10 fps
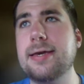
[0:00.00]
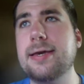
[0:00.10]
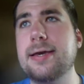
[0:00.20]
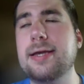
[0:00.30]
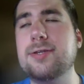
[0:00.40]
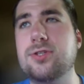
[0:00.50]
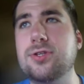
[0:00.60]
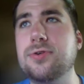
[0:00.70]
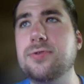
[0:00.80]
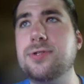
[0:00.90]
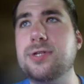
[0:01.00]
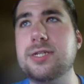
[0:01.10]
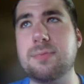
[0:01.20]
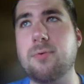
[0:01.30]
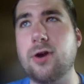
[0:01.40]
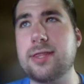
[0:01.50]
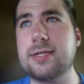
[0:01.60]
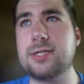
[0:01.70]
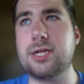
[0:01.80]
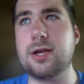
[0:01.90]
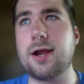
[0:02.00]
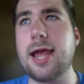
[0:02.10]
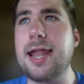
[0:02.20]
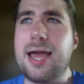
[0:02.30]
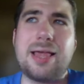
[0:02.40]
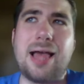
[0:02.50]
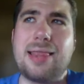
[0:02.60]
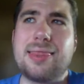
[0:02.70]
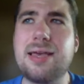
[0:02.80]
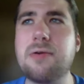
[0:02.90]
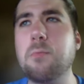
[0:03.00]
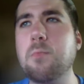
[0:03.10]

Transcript: is due to disappoint this year, and I think